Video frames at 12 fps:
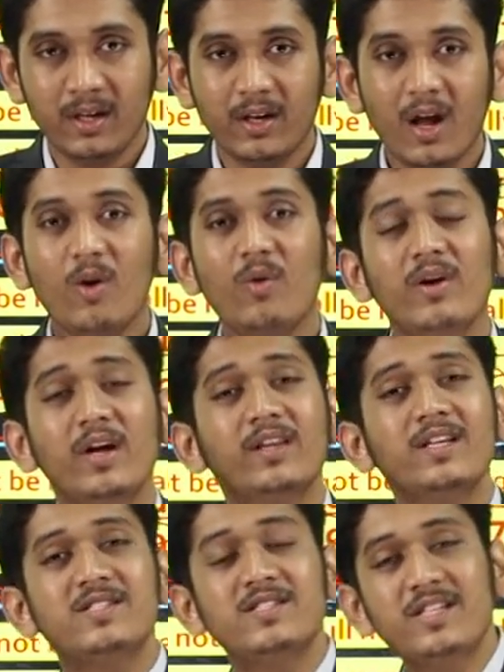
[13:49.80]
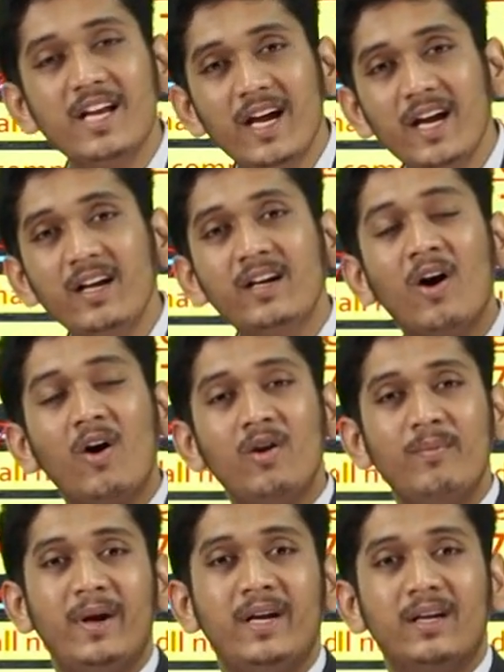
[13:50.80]
Now, the state
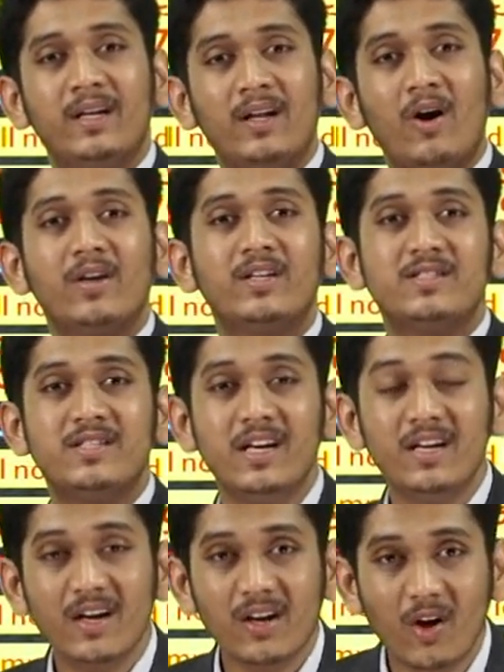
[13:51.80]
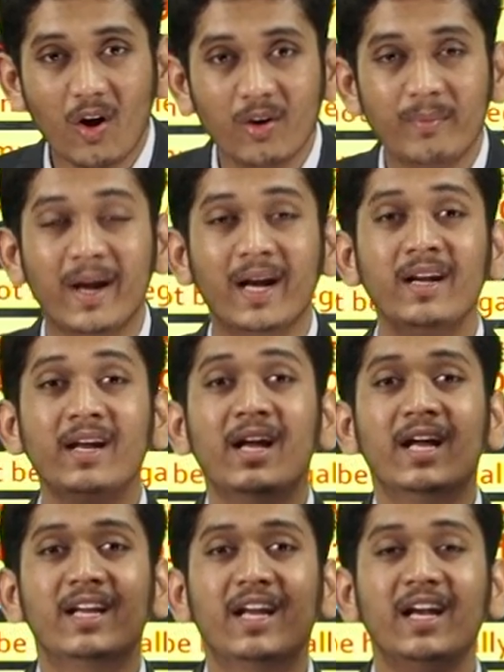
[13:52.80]
government or the central government
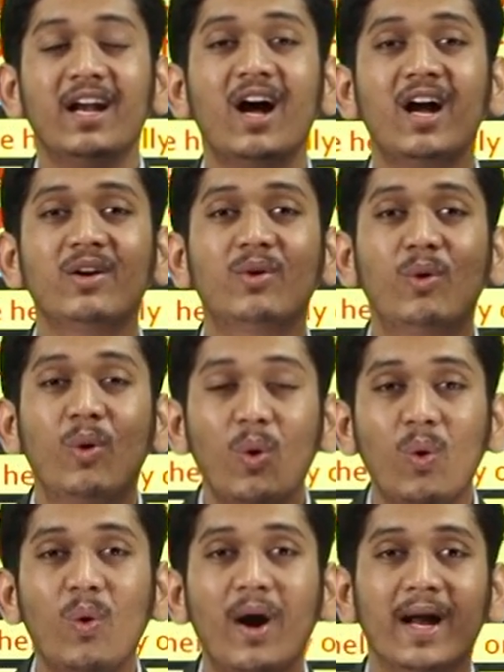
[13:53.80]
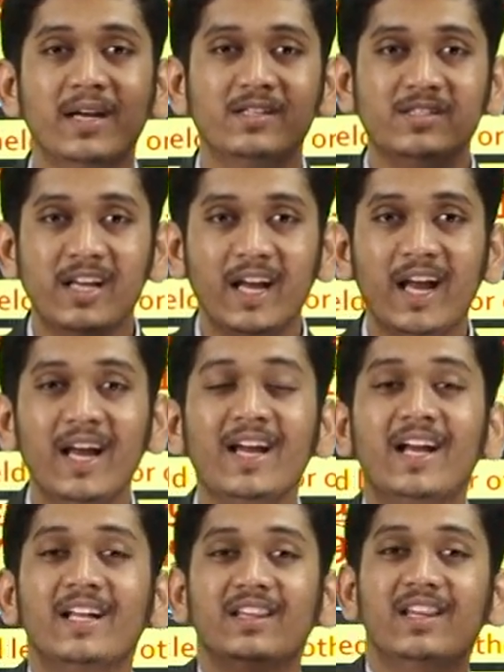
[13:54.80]
cannot go and say
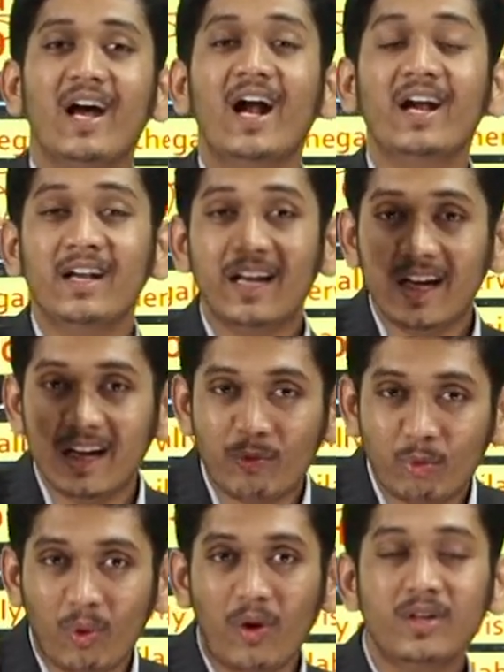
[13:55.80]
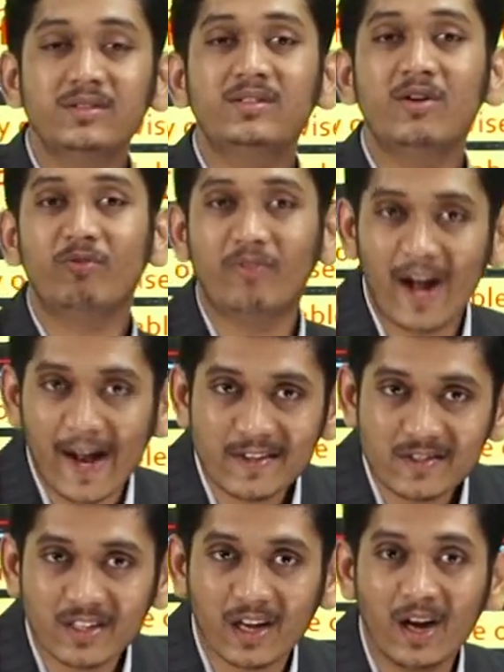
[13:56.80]
that it was the
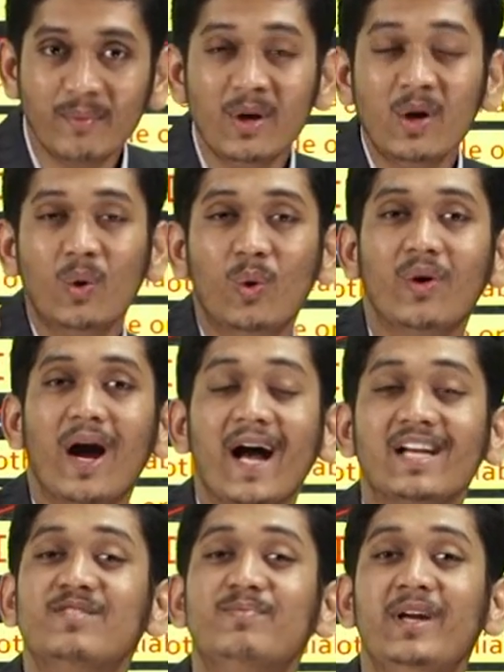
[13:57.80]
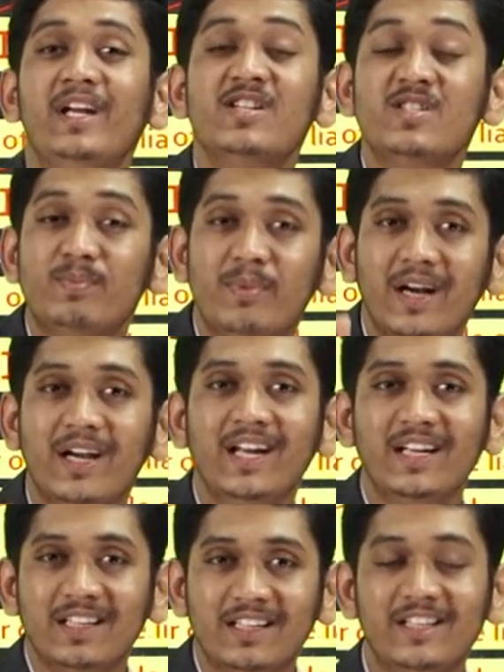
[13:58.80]
WhatsApp who has been
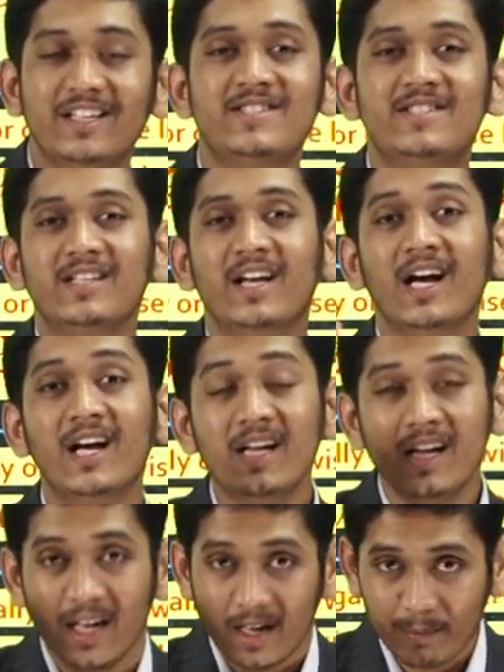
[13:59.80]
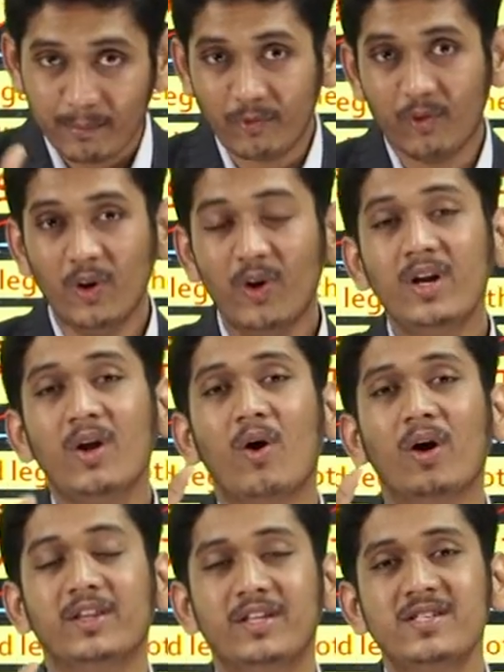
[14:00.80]
spreading this word
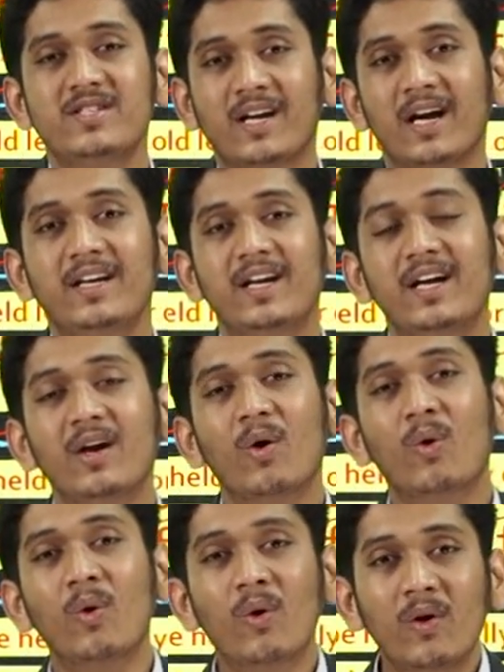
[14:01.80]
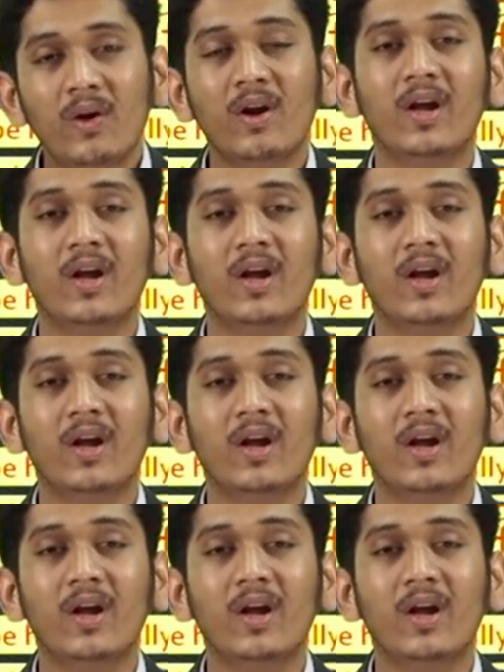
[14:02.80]
or this content whole